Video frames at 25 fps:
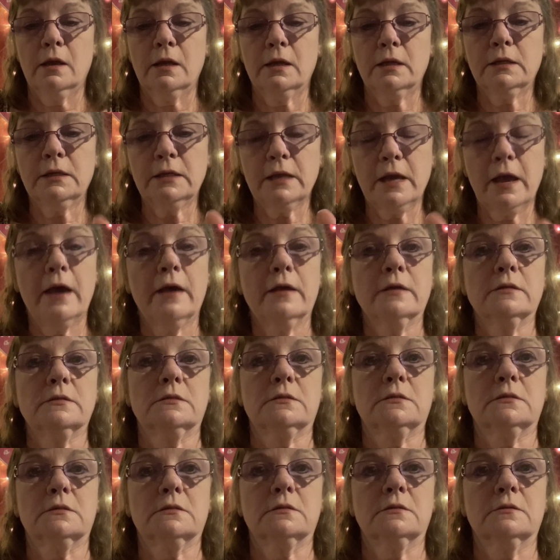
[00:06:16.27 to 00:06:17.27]

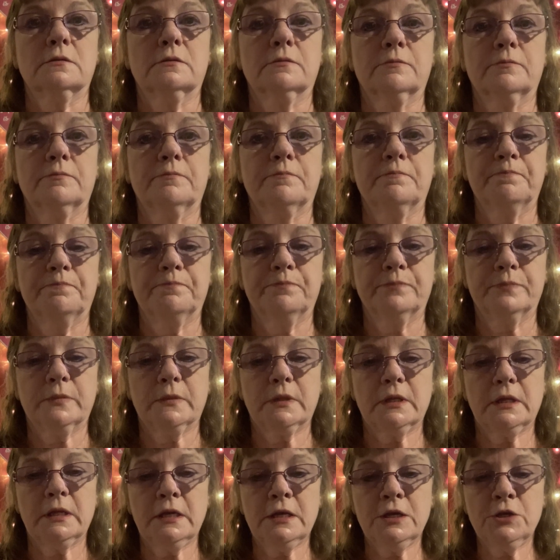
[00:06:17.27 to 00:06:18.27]
Yes,
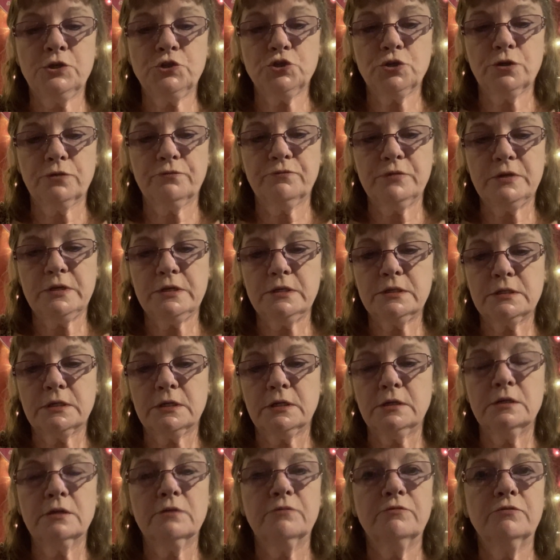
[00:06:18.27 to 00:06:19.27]
each of these
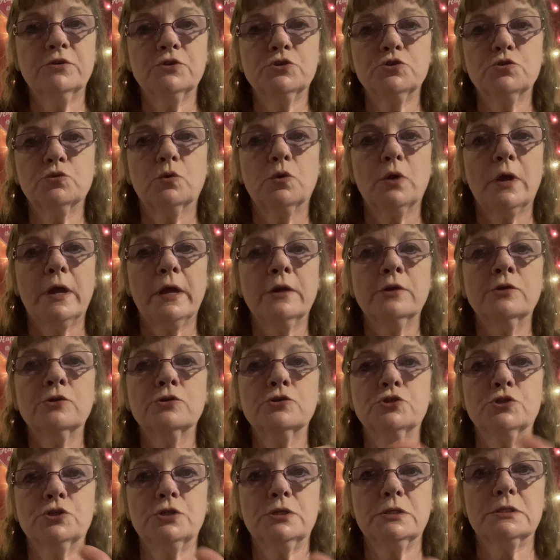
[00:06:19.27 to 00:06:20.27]
individual
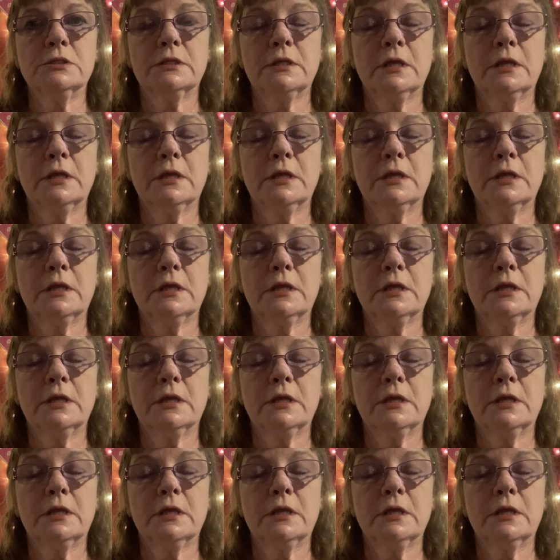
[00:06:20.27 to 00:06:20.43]
energies,